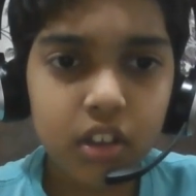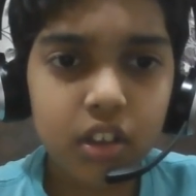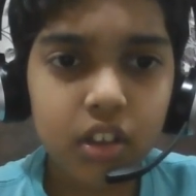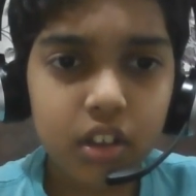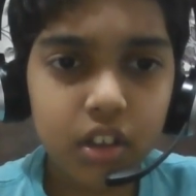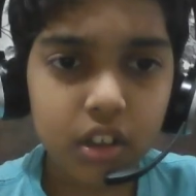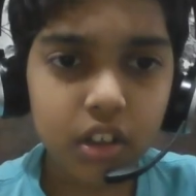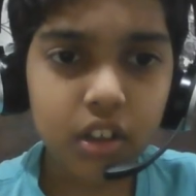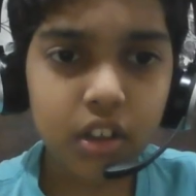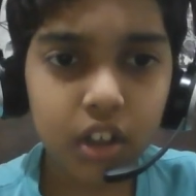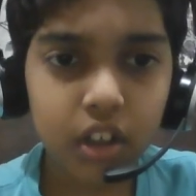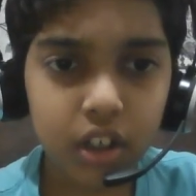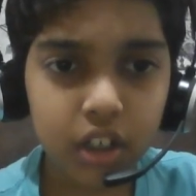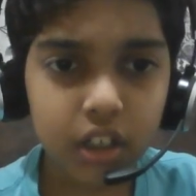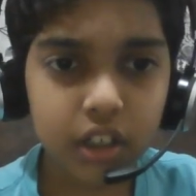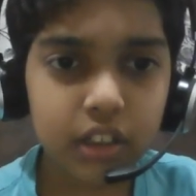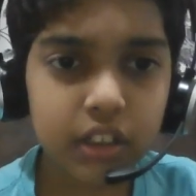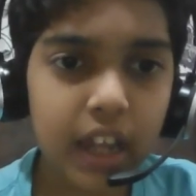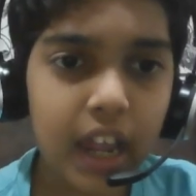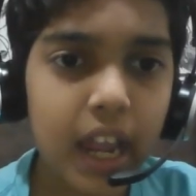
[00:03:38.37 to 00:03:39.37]
a
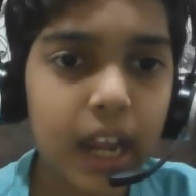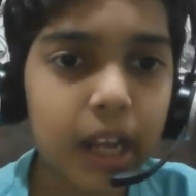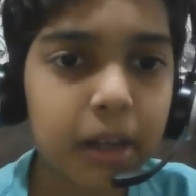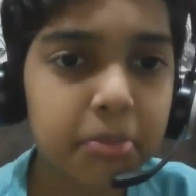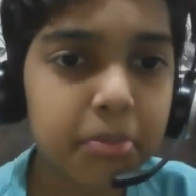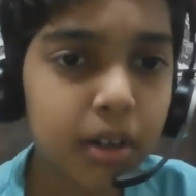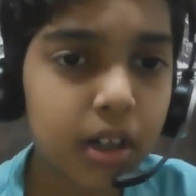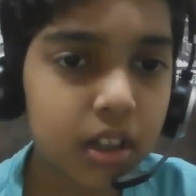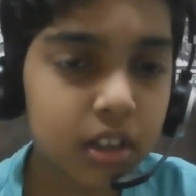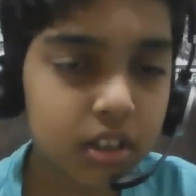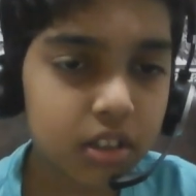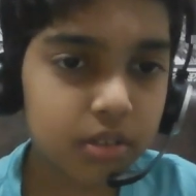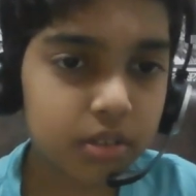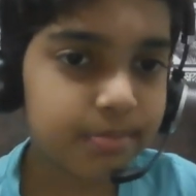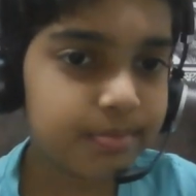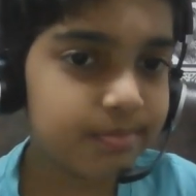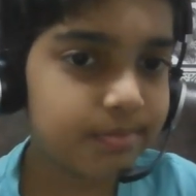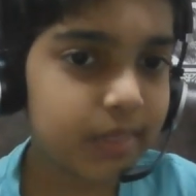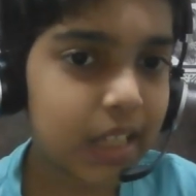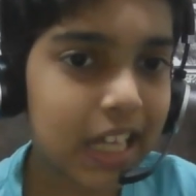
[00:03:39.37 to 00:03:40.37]
attack, but
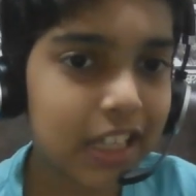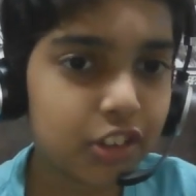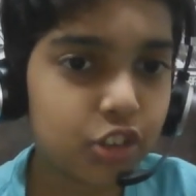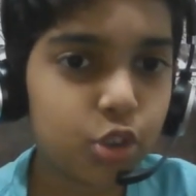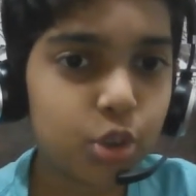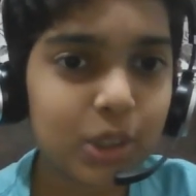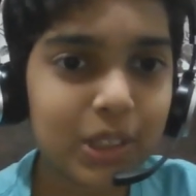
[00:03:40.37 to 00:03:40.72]
as you